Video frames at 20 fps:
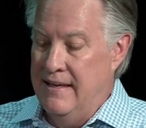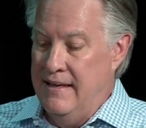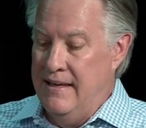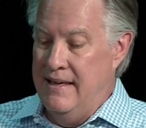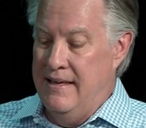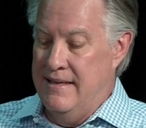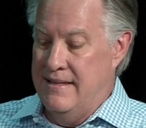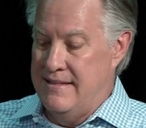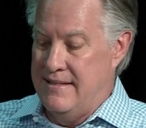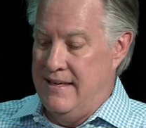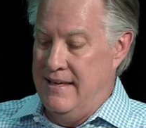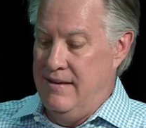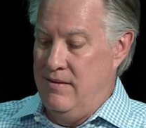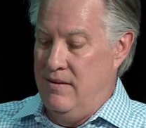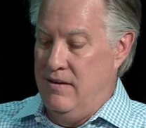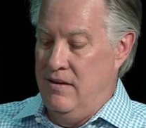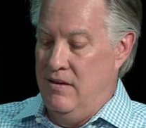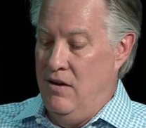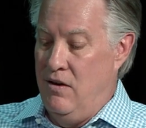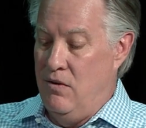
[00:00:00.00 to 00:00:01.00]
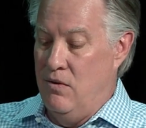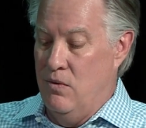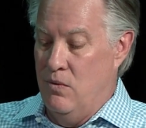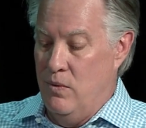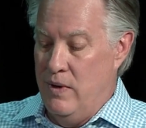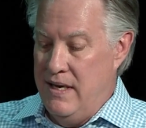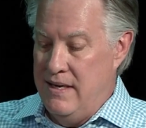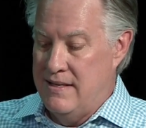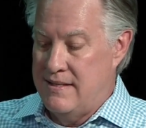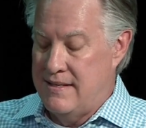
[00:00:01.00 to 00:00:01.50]
And it's like, no,
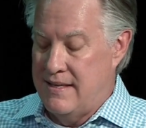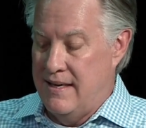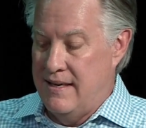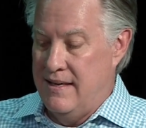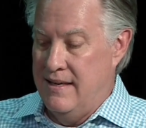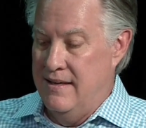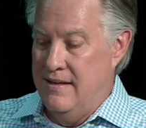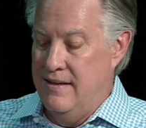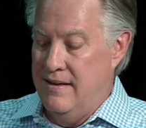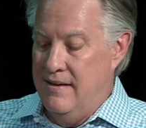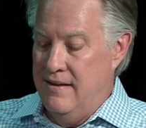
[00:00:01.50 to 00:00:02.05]
wait a second.